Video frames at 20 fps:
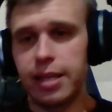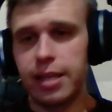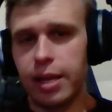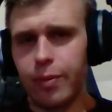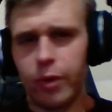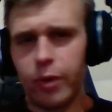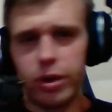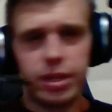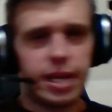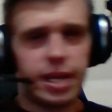They
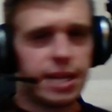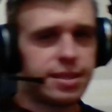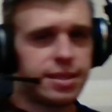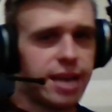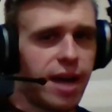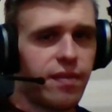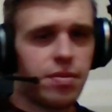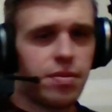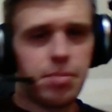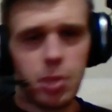wanted that to
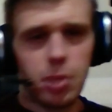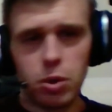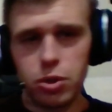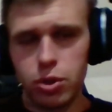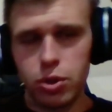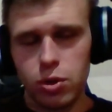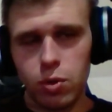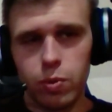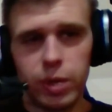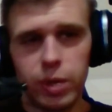have
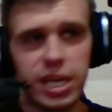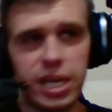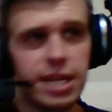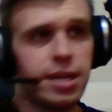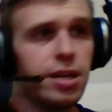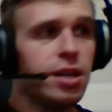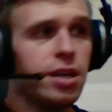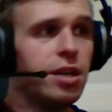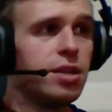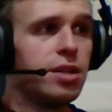emotional weight,
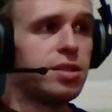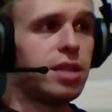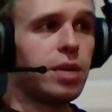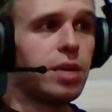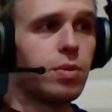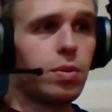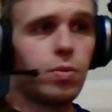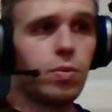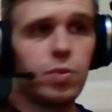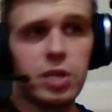so they
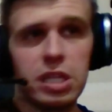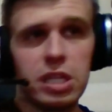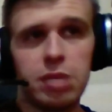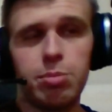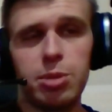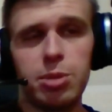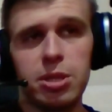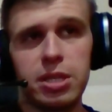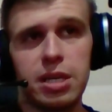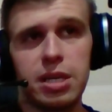were really
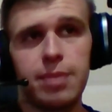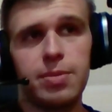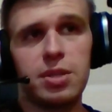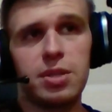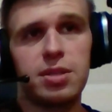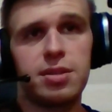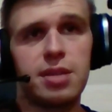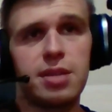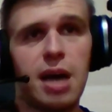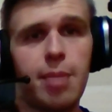building up
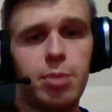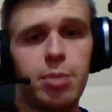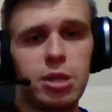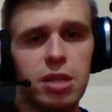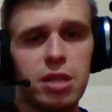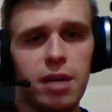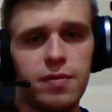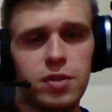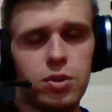this soppy love